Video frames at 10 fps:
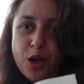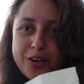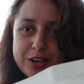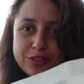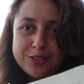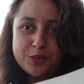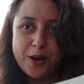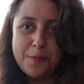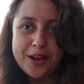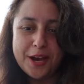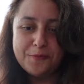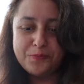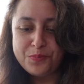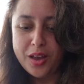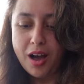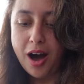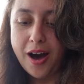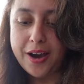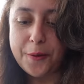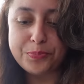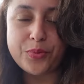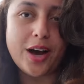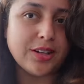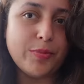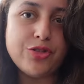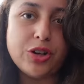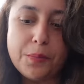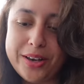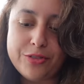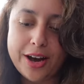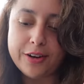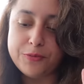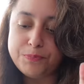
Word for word: Okay, so this is my plate. I, as I mentioned, big fan of